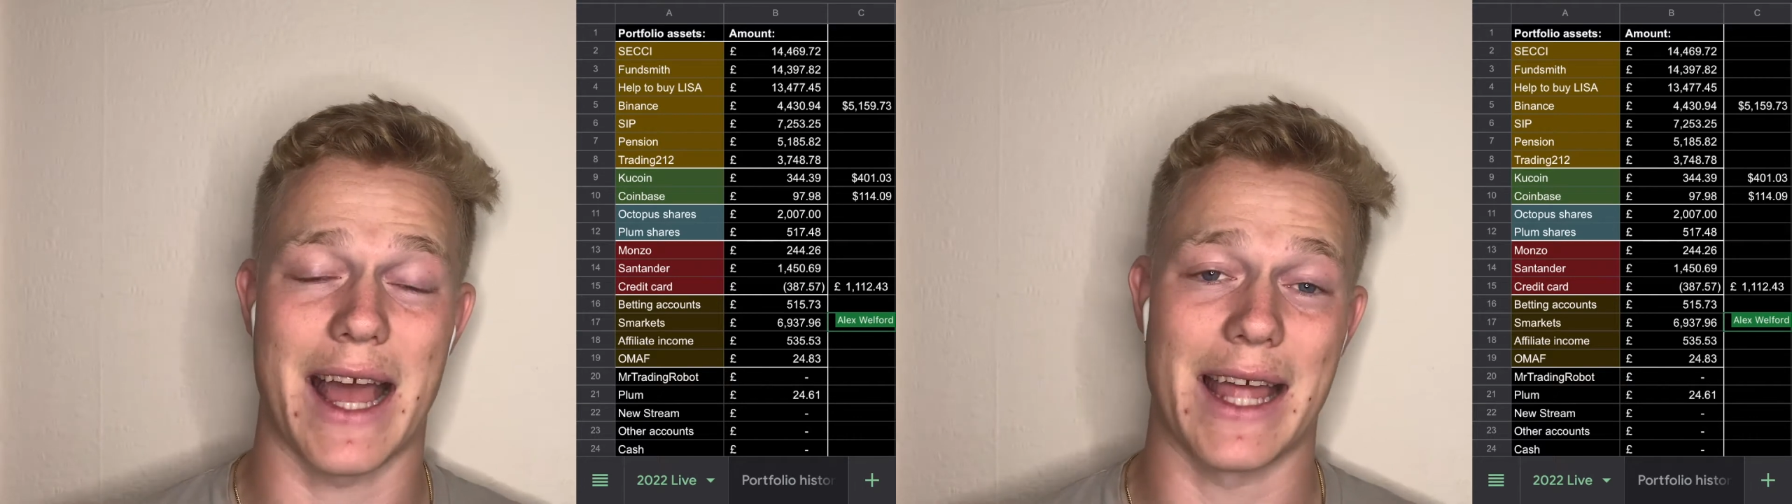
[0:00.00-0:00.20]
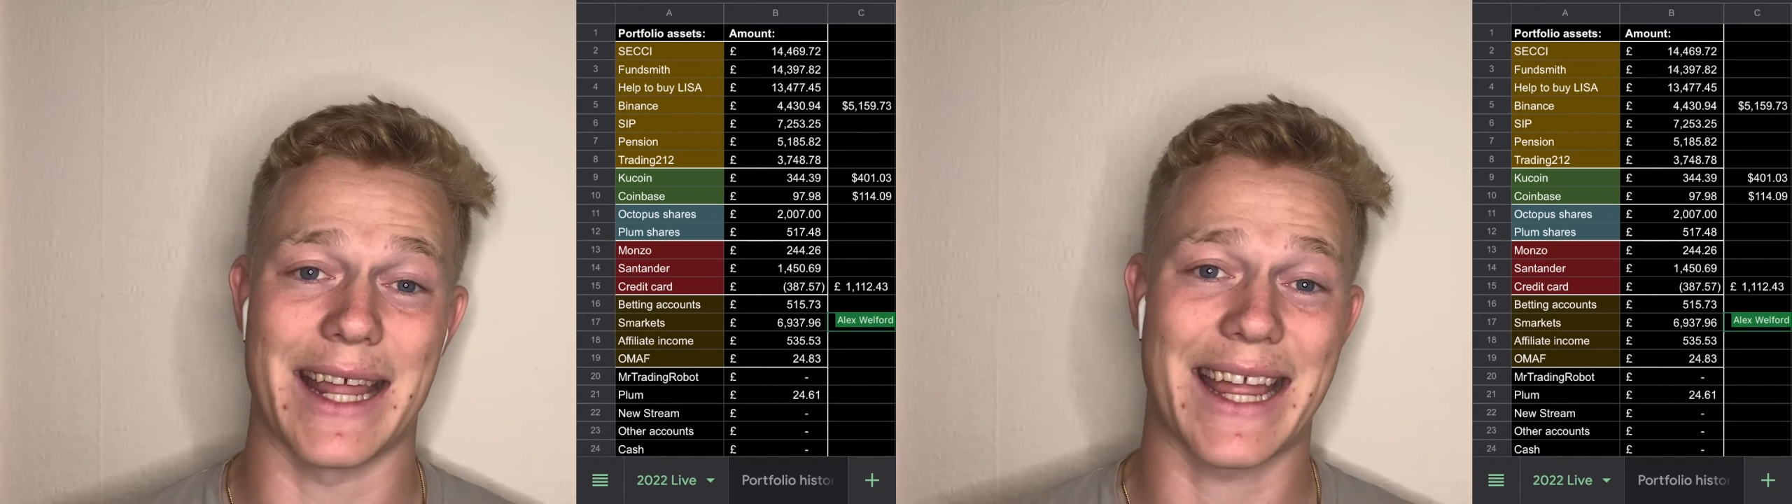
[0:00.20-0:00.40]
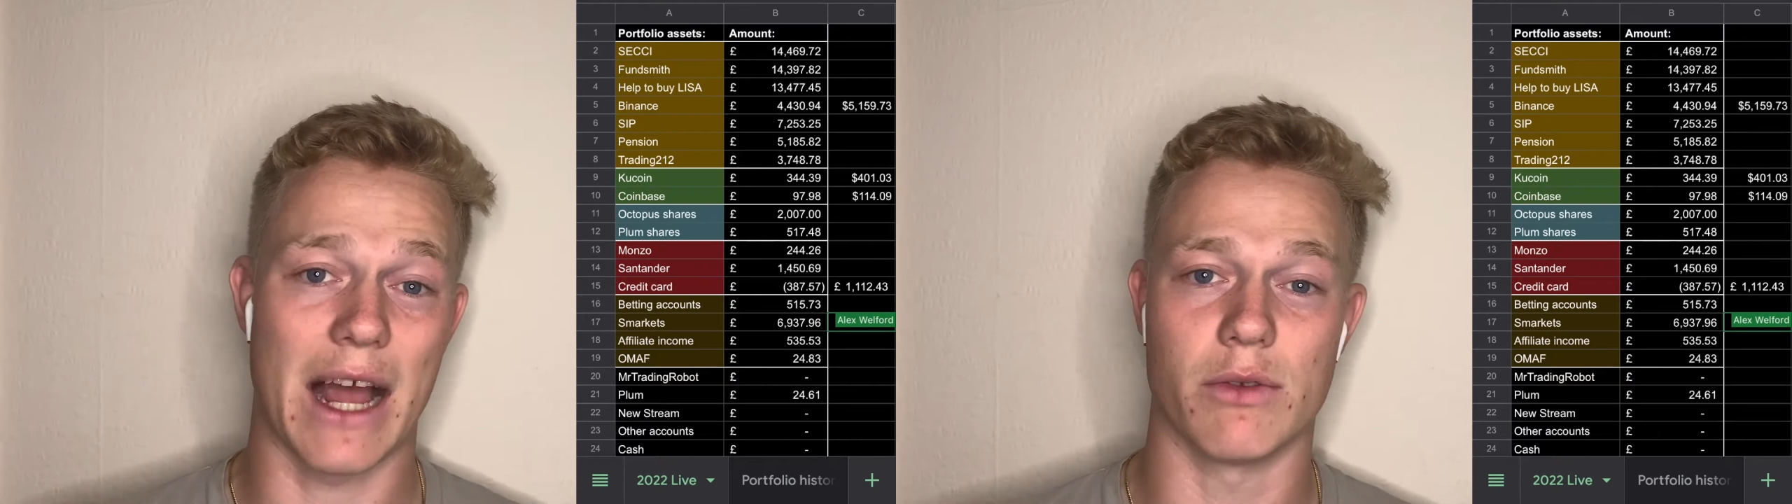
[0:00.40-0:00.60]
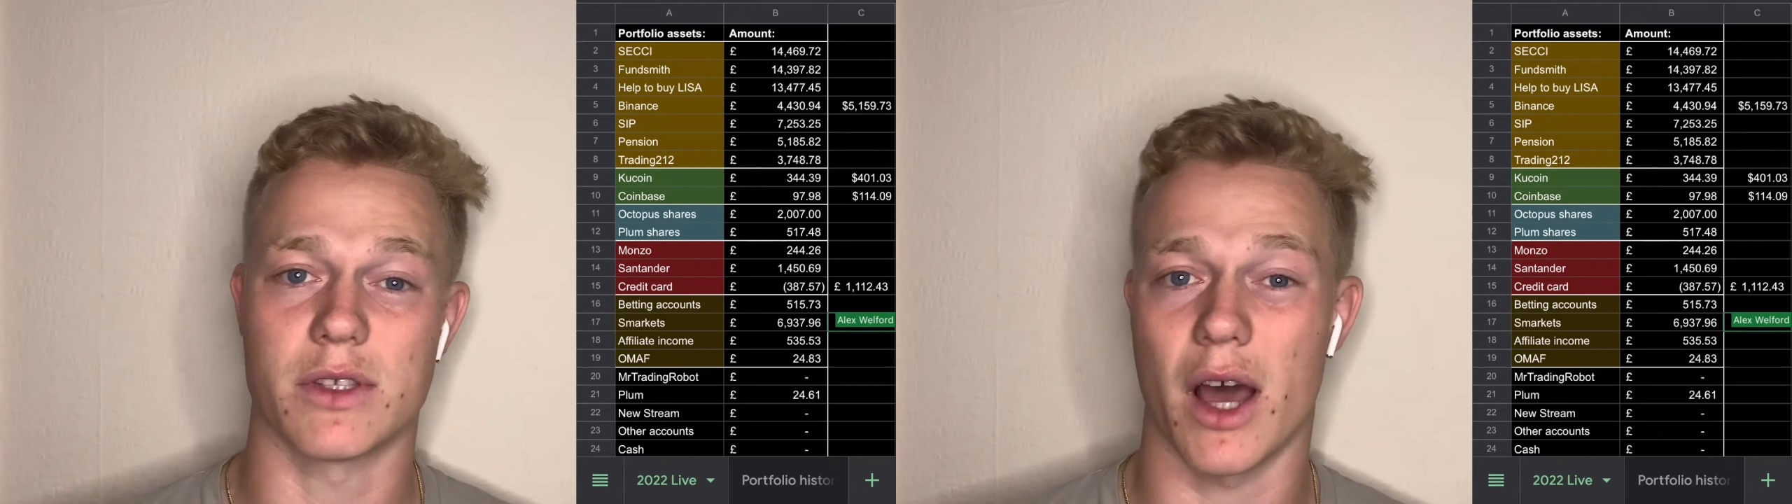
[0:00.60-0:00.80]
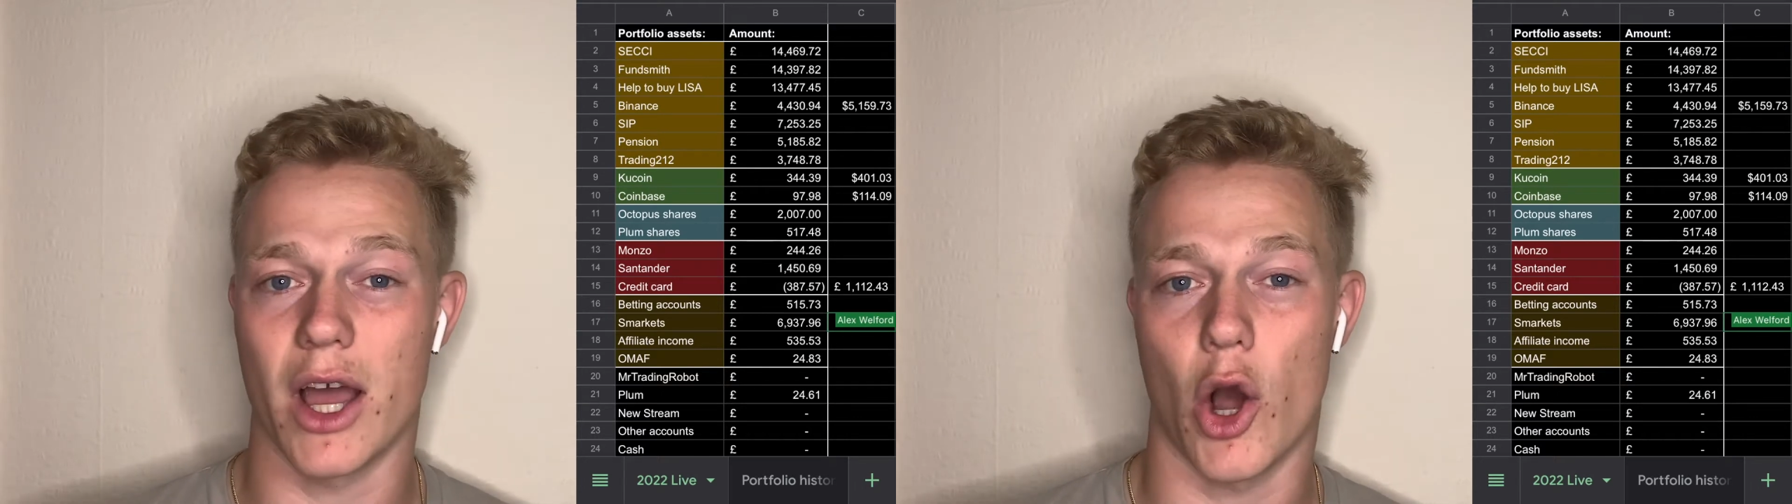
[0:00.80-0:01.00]
and accounts
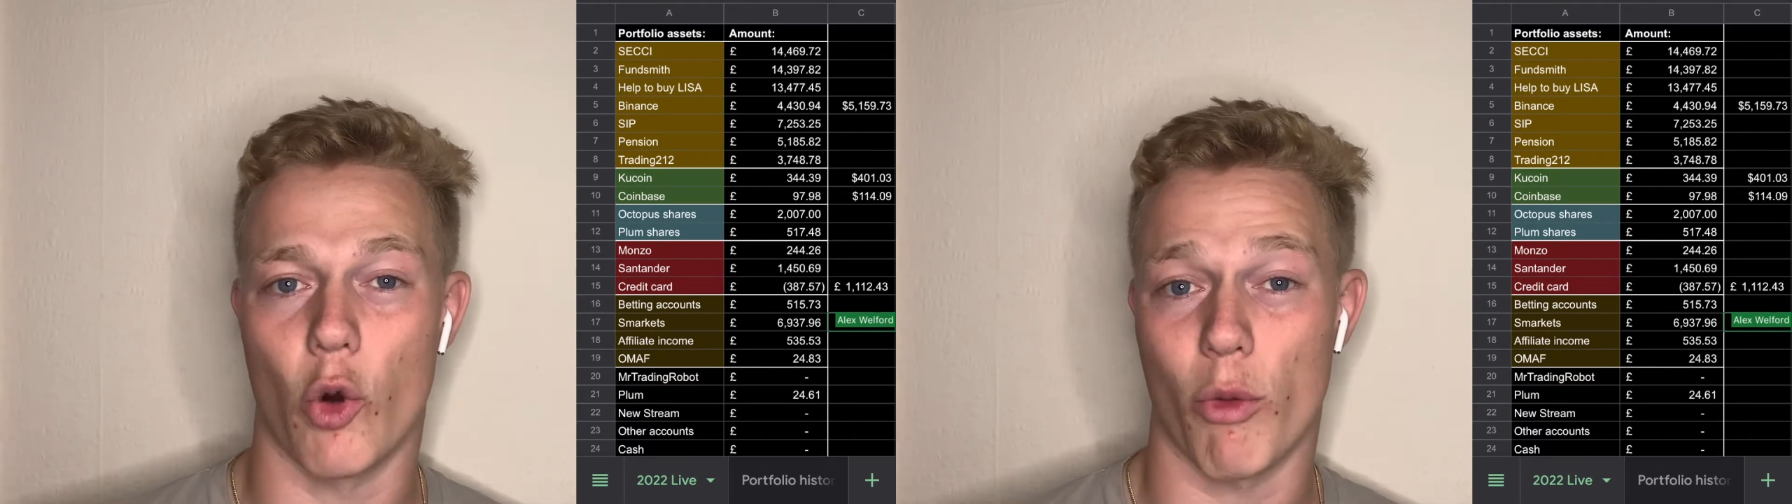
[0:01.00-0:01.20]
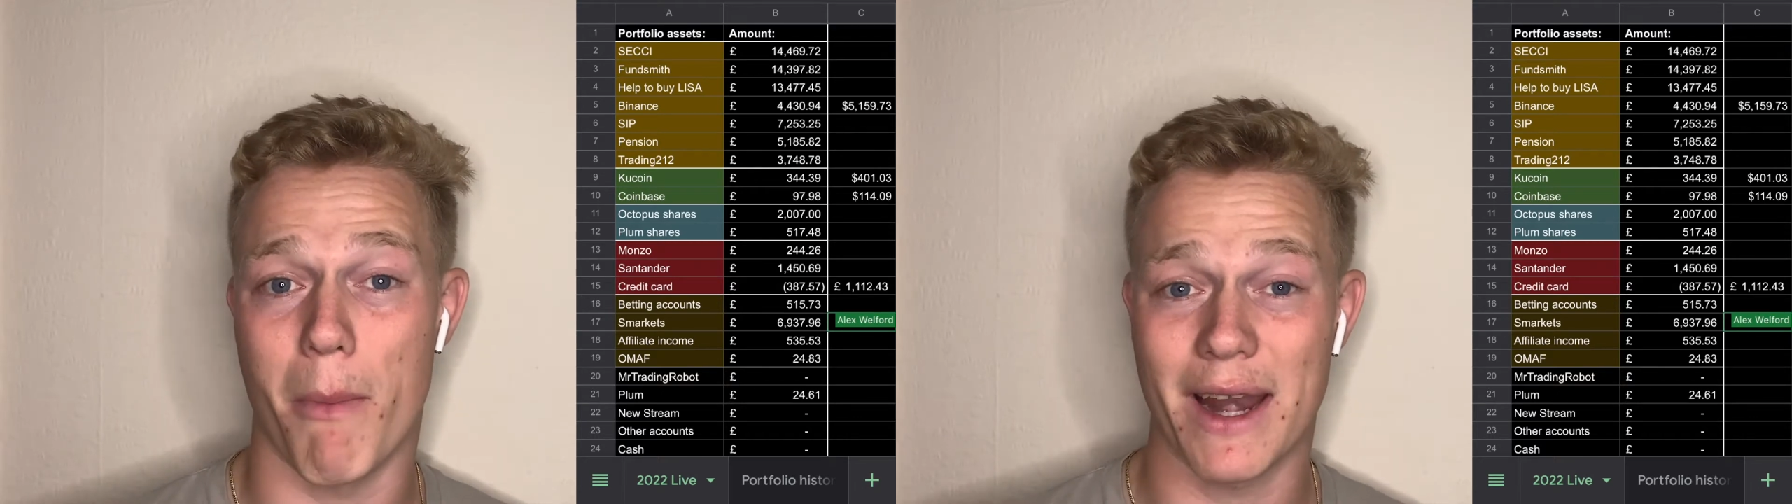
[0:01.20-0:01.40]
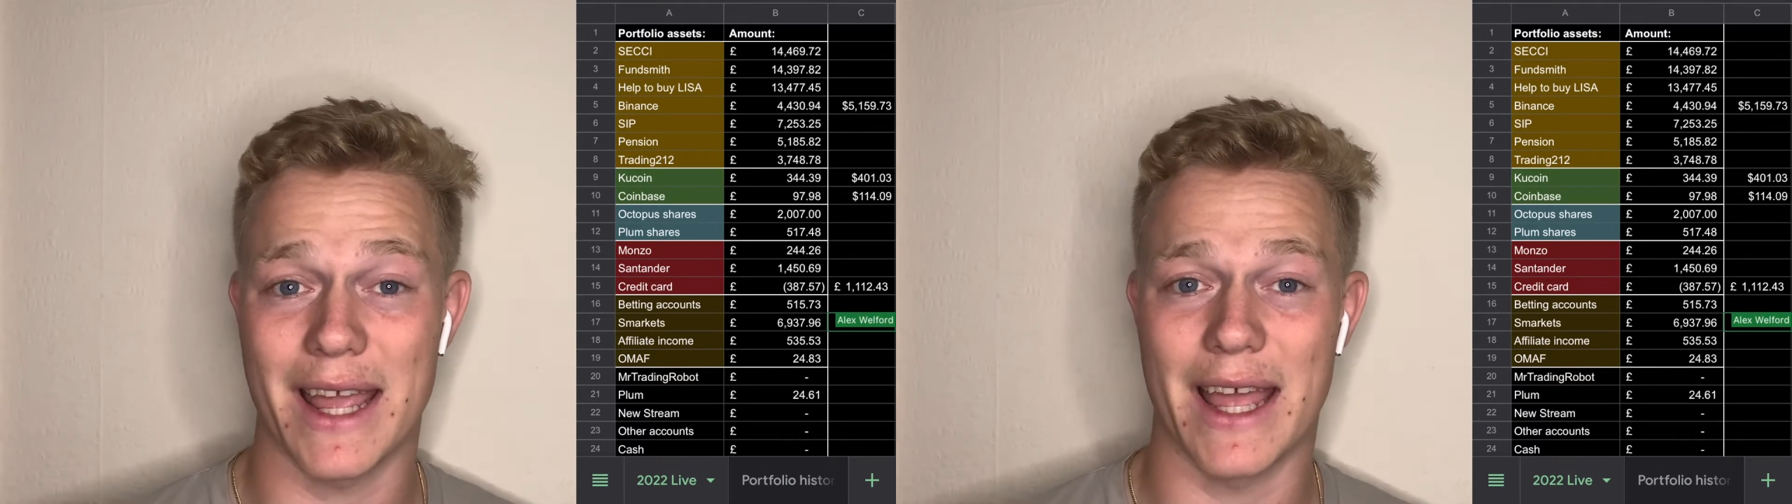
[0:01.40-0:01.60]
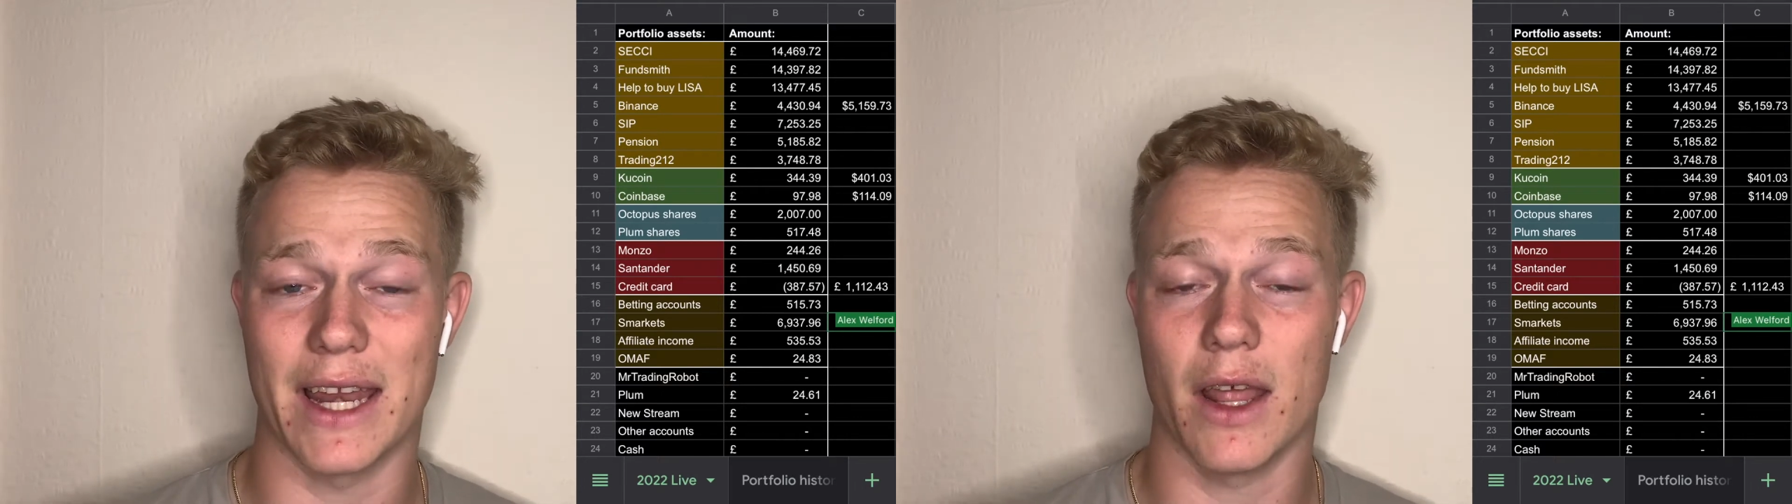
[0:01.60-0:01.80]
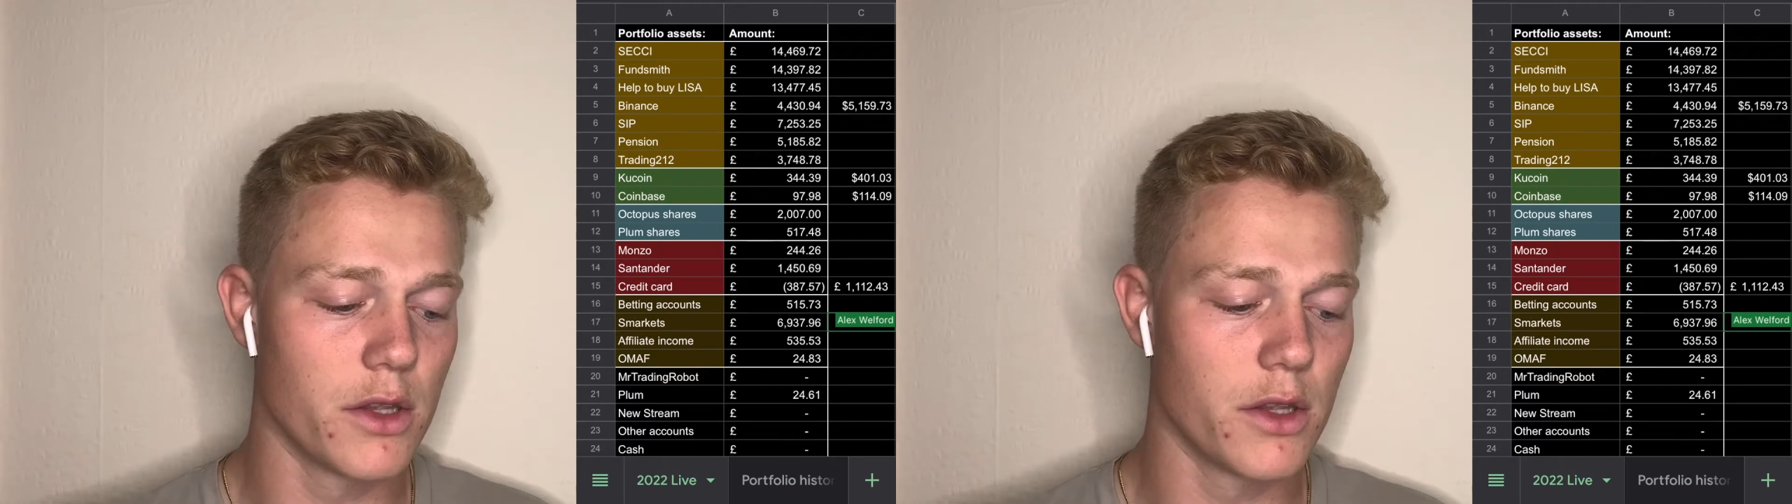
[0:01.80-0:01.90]
that I hold money in.